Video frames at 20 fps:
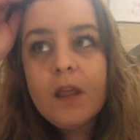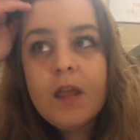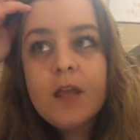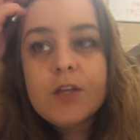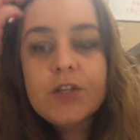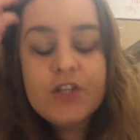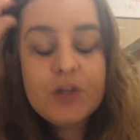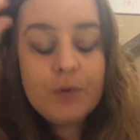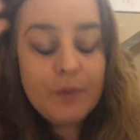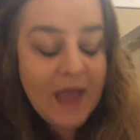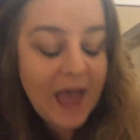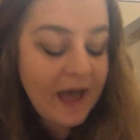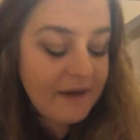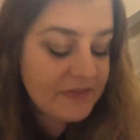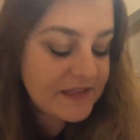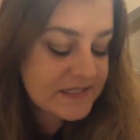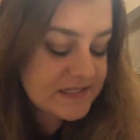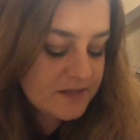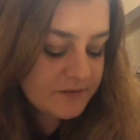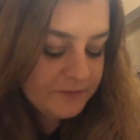So we have
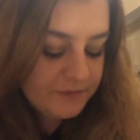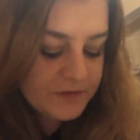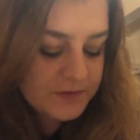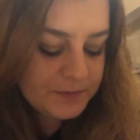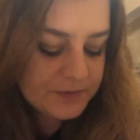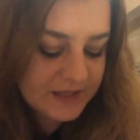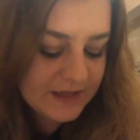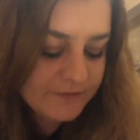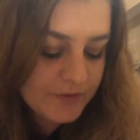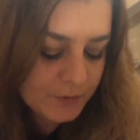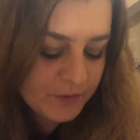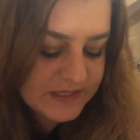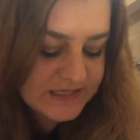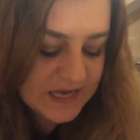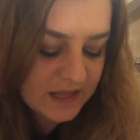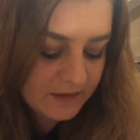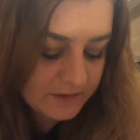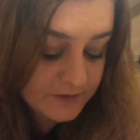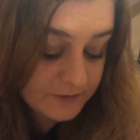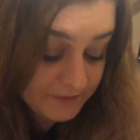this belief that we
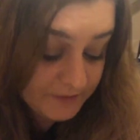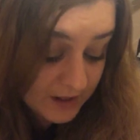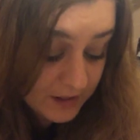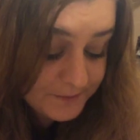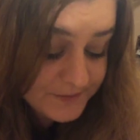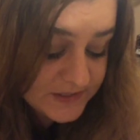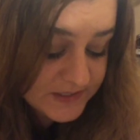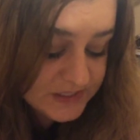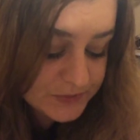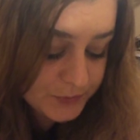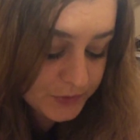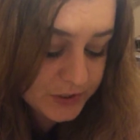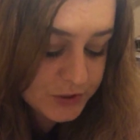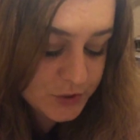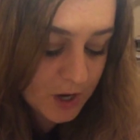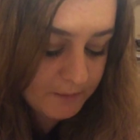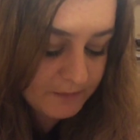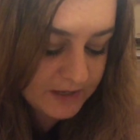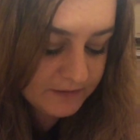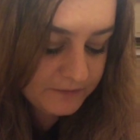developed in this really
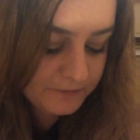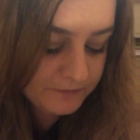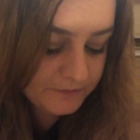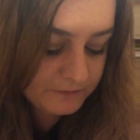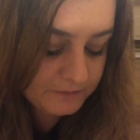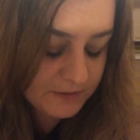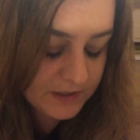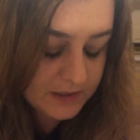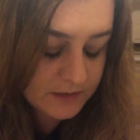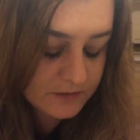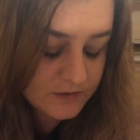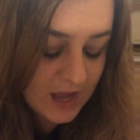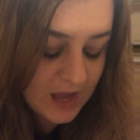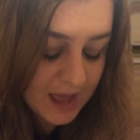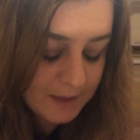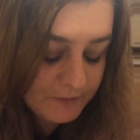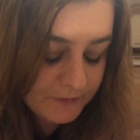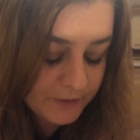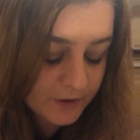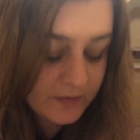traumative
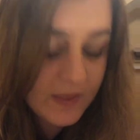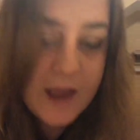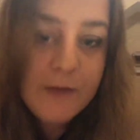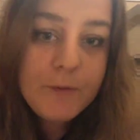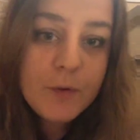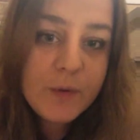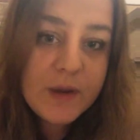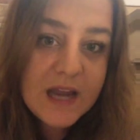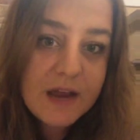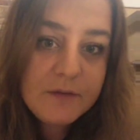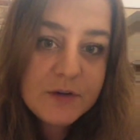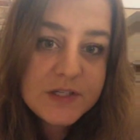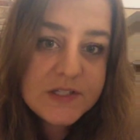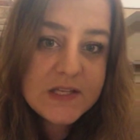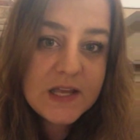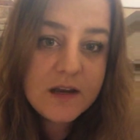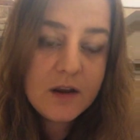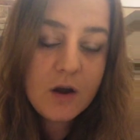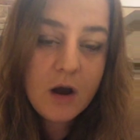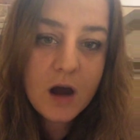time of our life, but we never
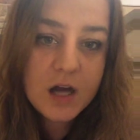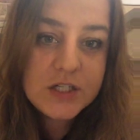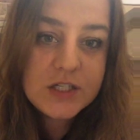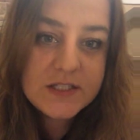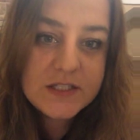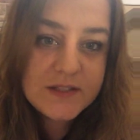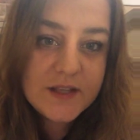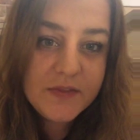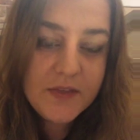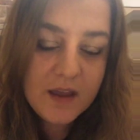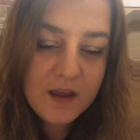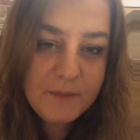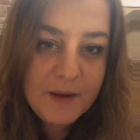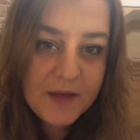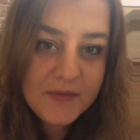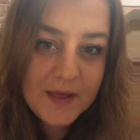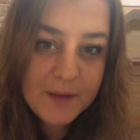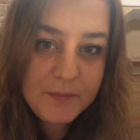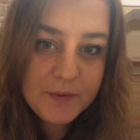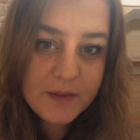sit and consciously think about
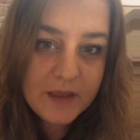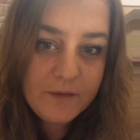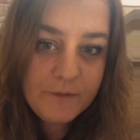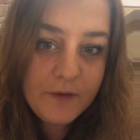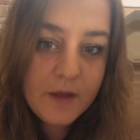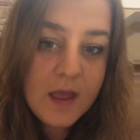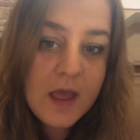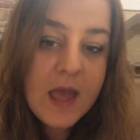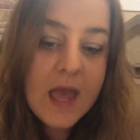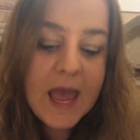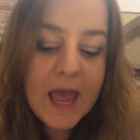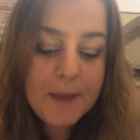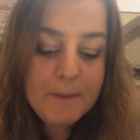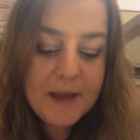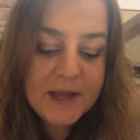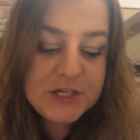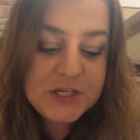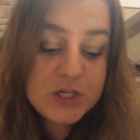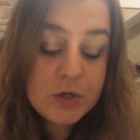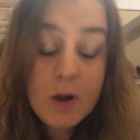that belief. It
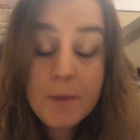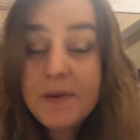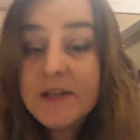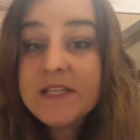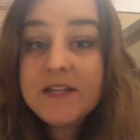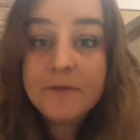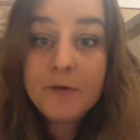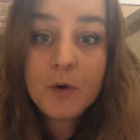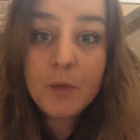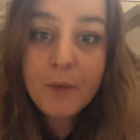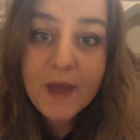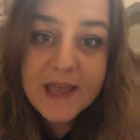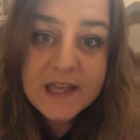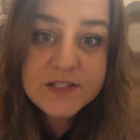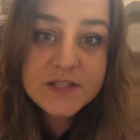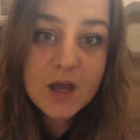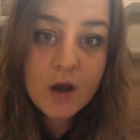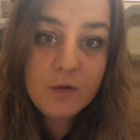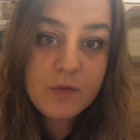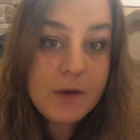might show up in different ways
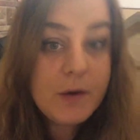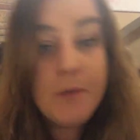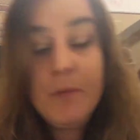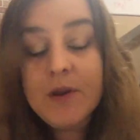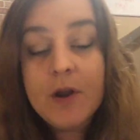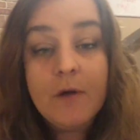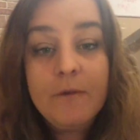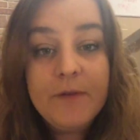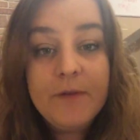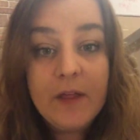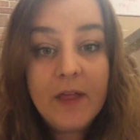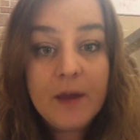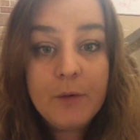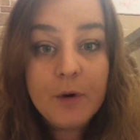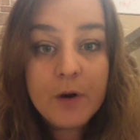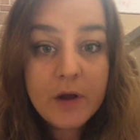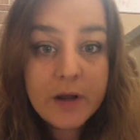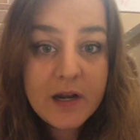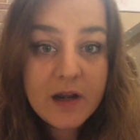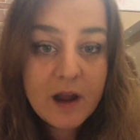though. Like we don't feel like we're
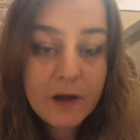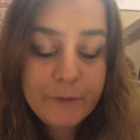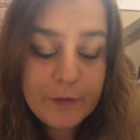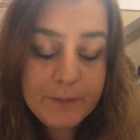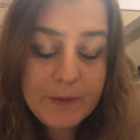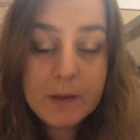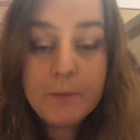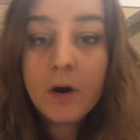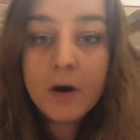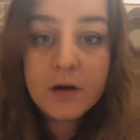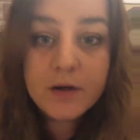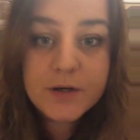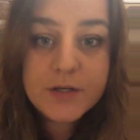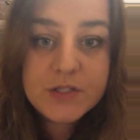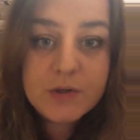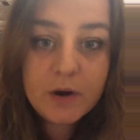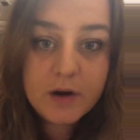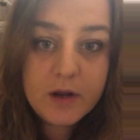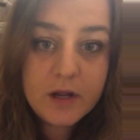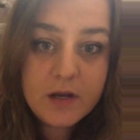good enough. We pick partners
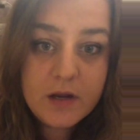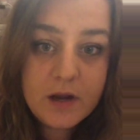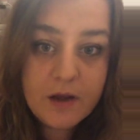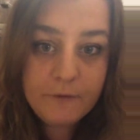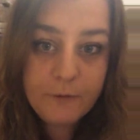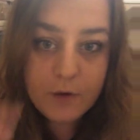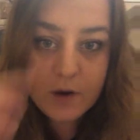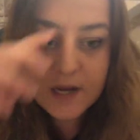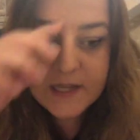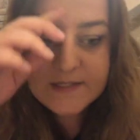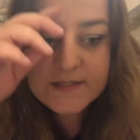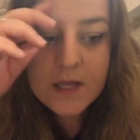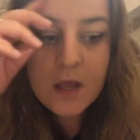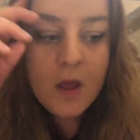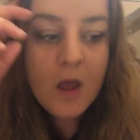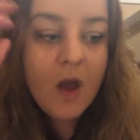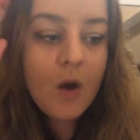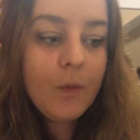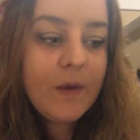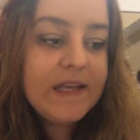who aren't good enough for us.
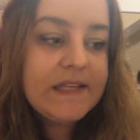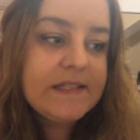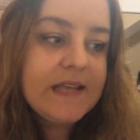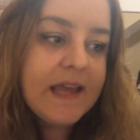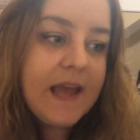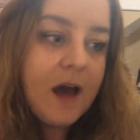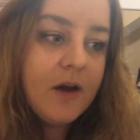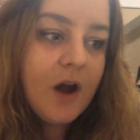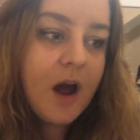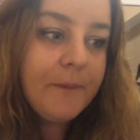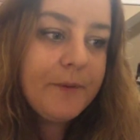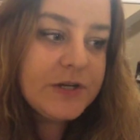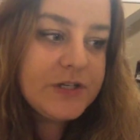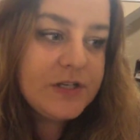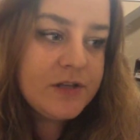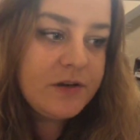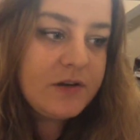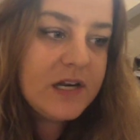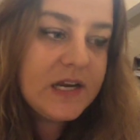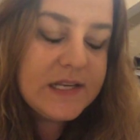We seek out
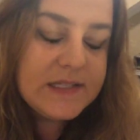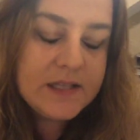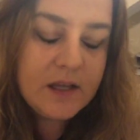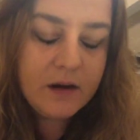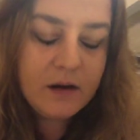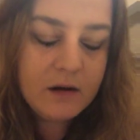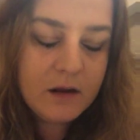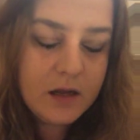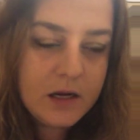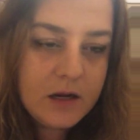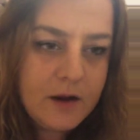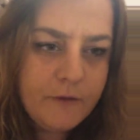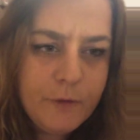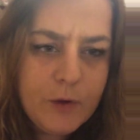opportunities that aren't good enough. We